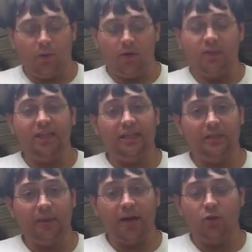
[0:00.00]
I'm going to send
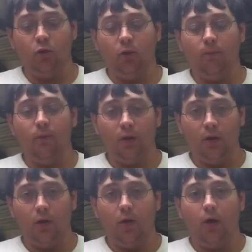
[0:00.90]
these back to them
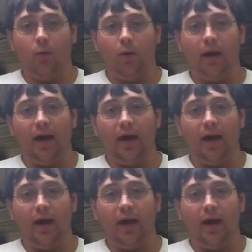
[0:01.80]
when